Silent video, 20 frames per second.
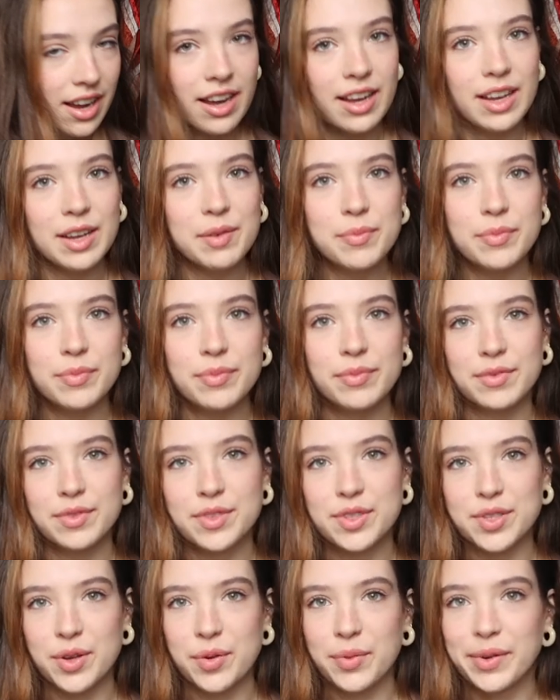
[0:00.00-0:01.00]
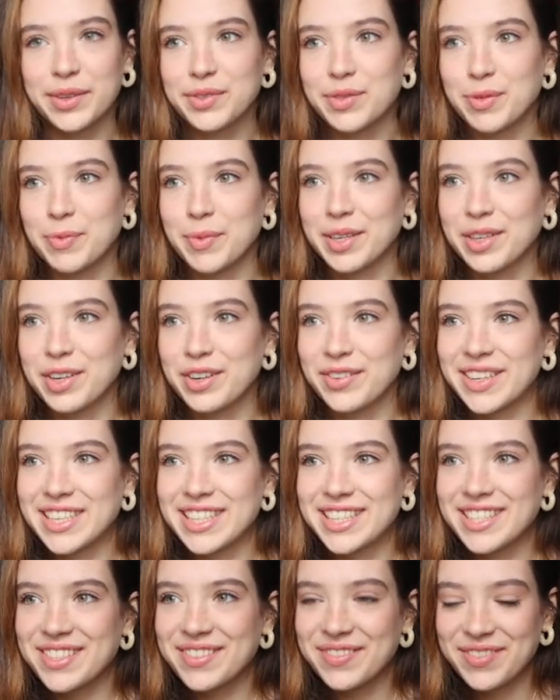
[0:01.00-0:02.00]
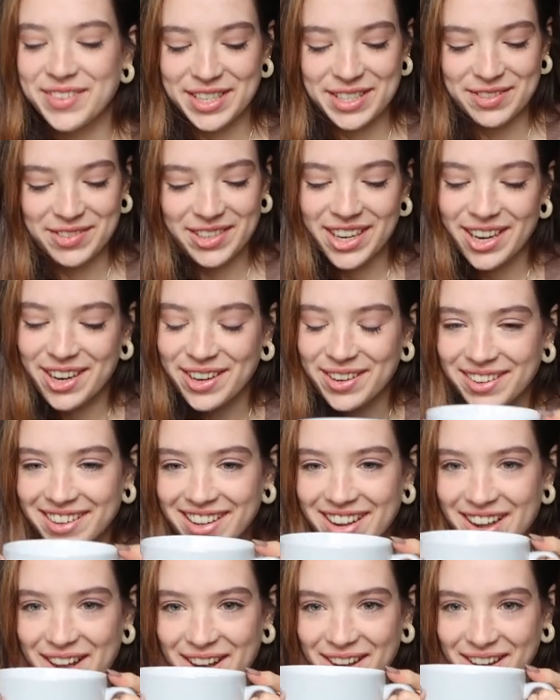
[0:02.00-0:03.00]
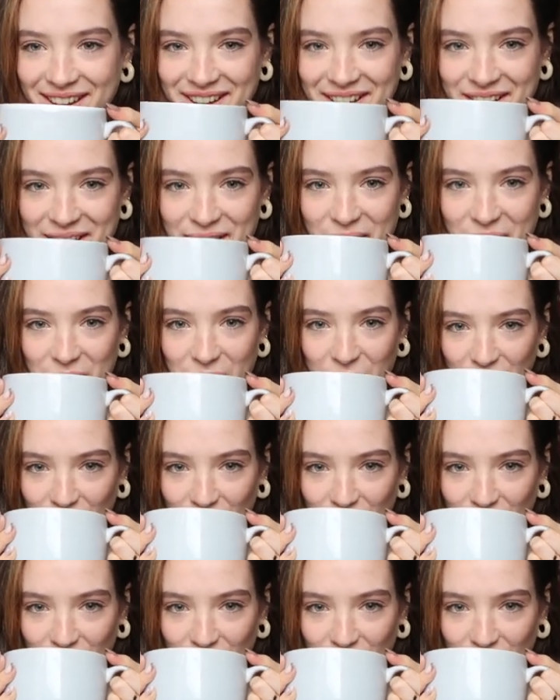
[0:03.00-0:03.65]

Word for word: I am so extremely nervous for this video. Hi,